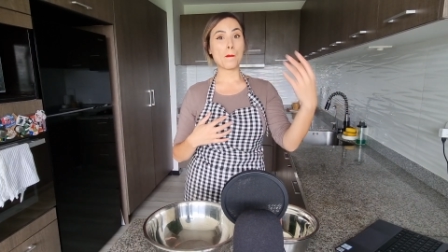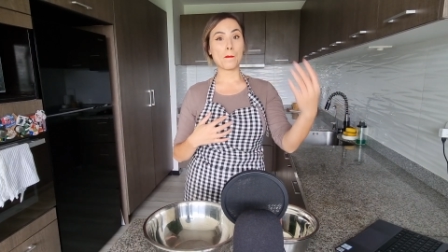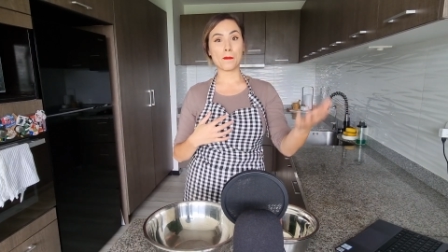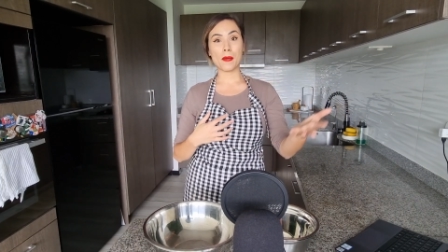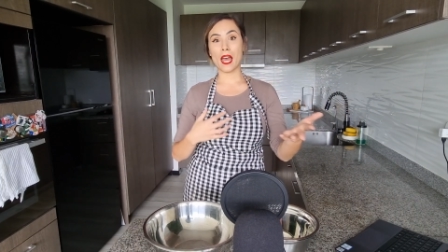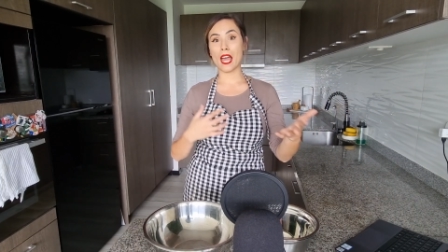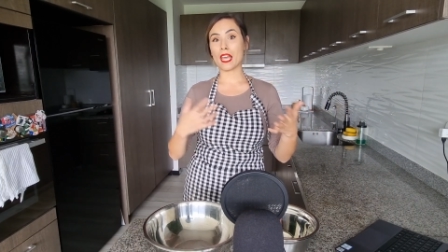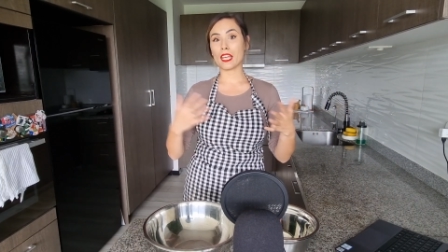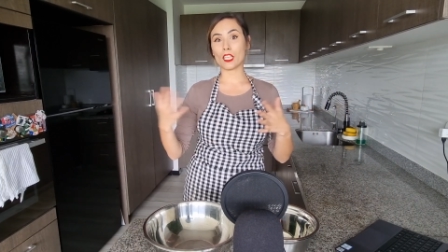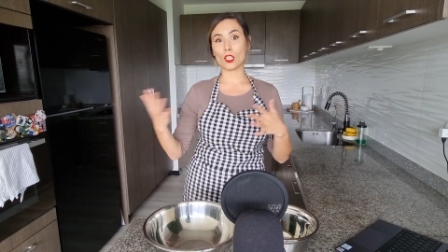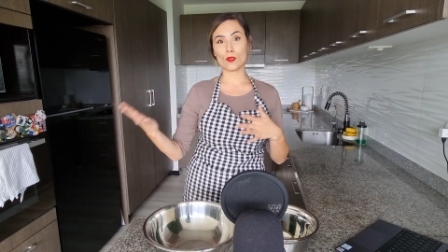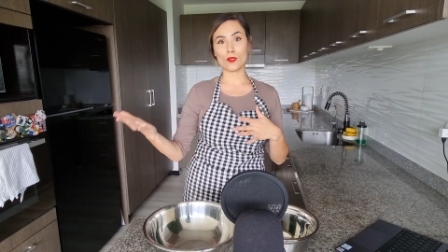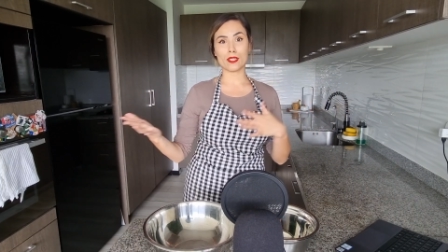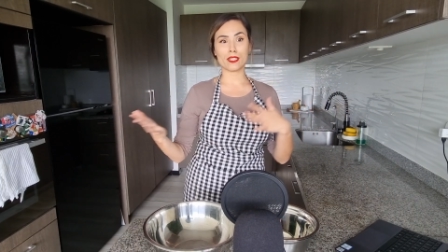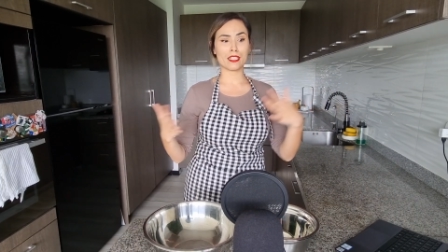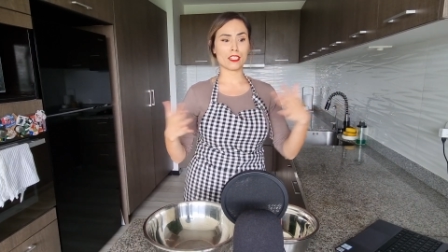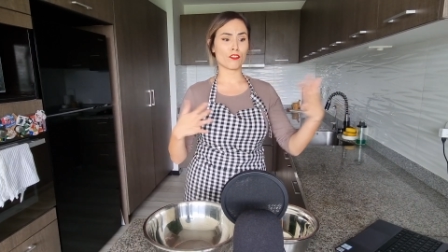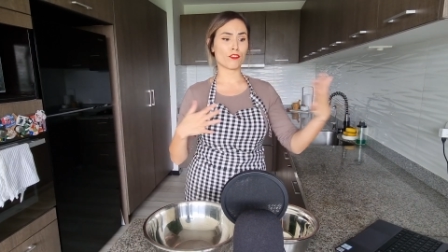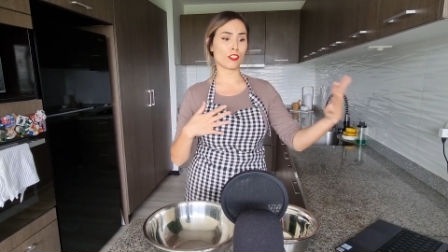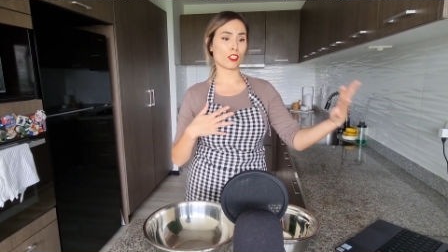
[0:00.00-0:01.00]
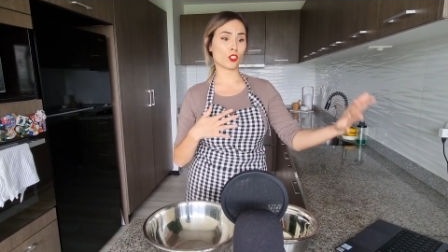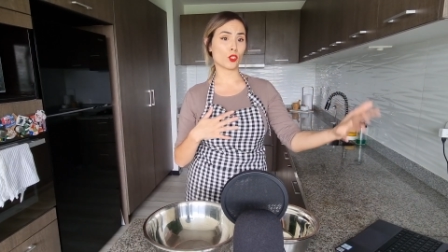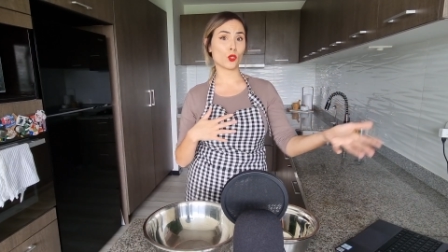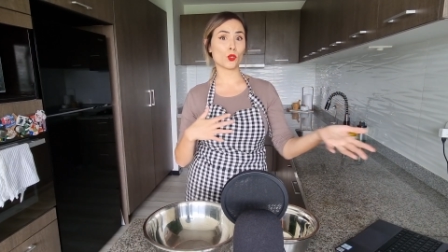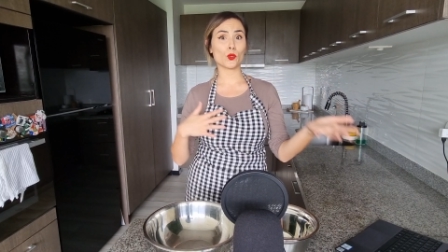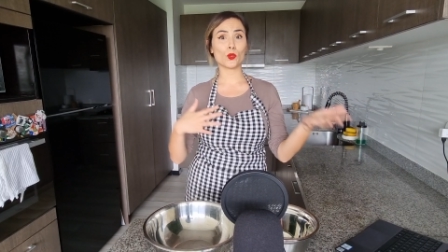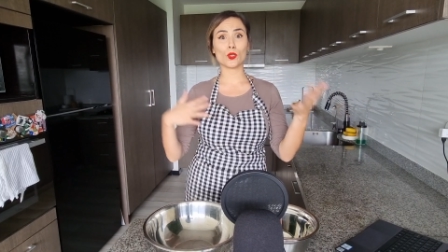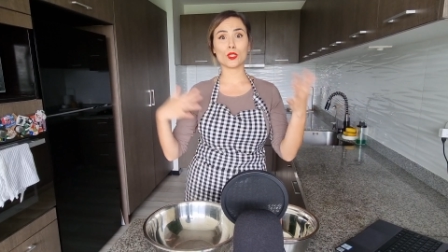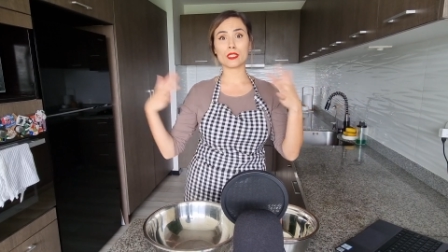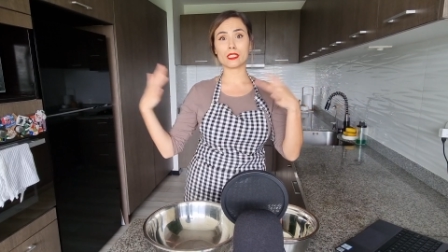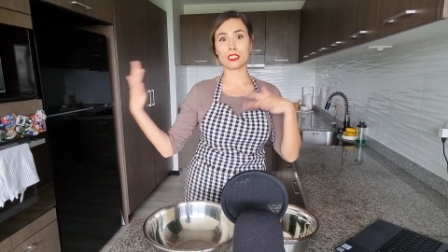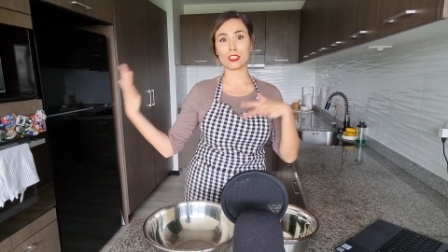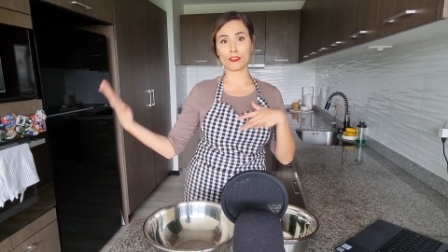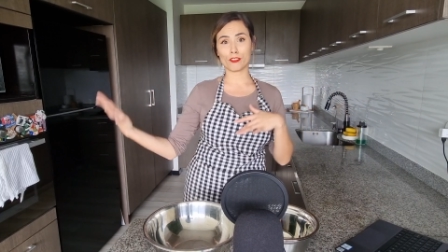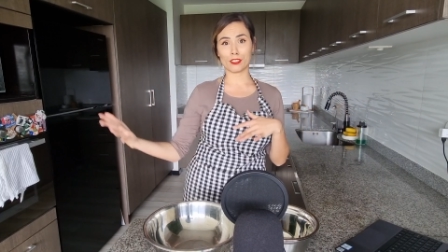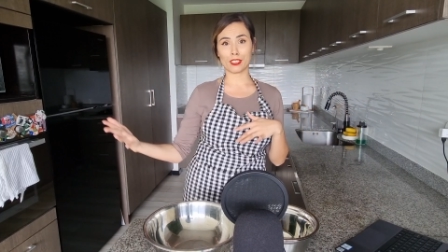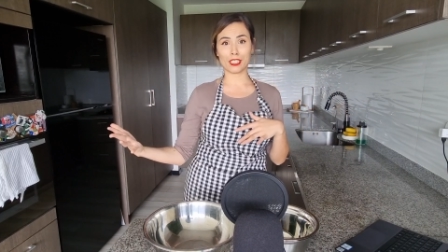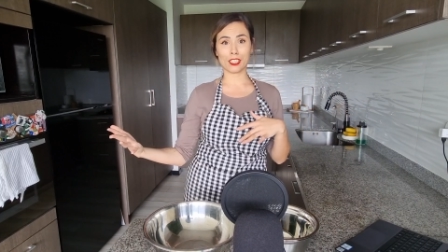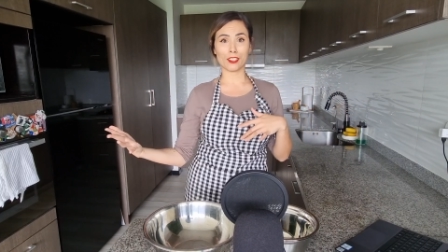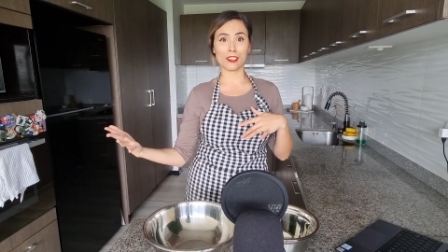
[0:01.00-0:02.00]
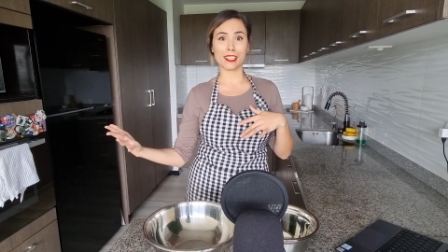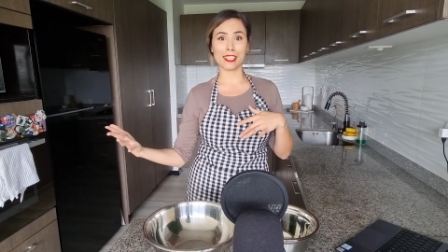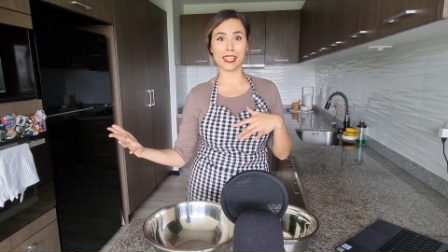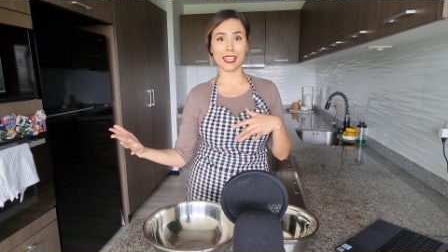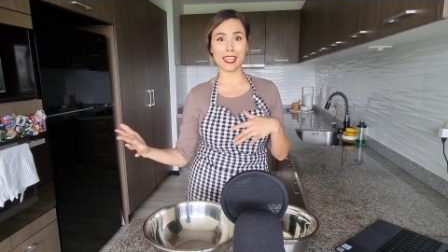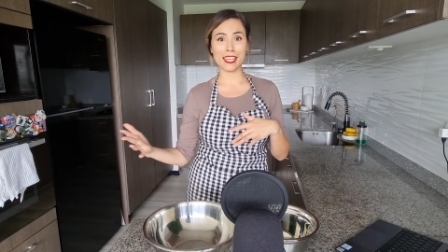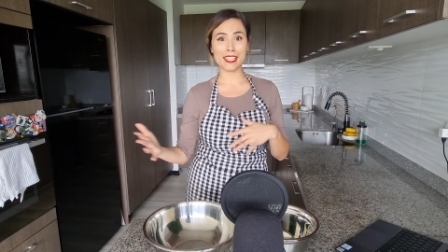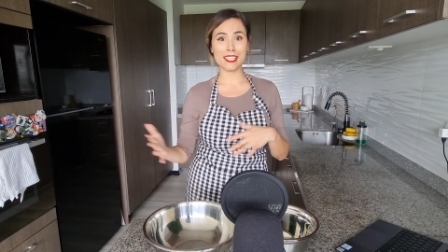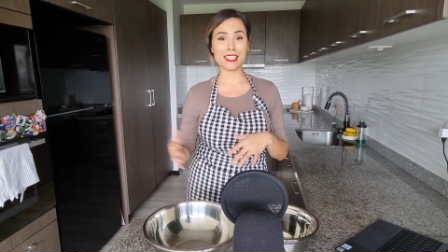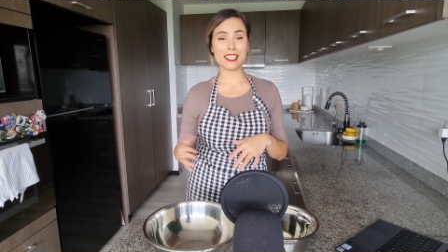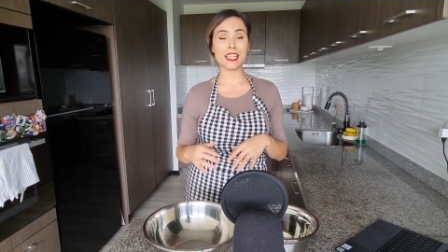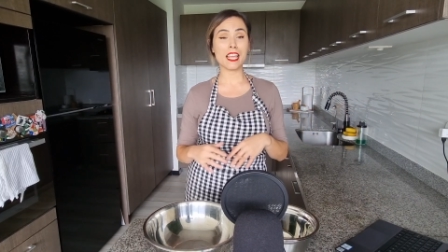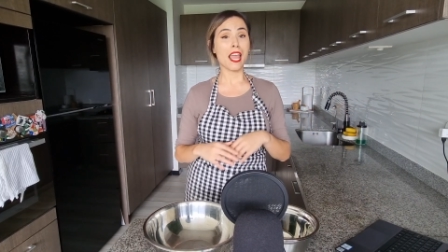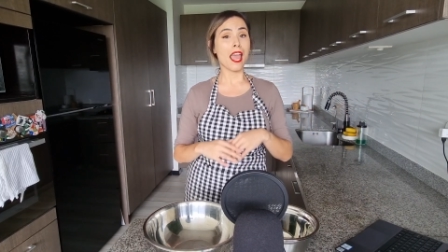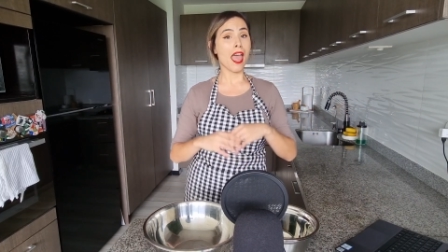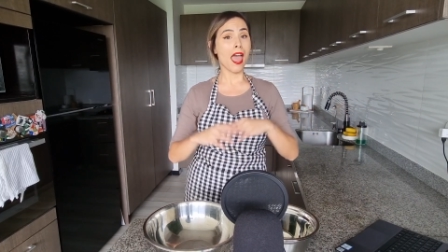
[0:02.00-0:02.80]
by using different tools, different ingredients,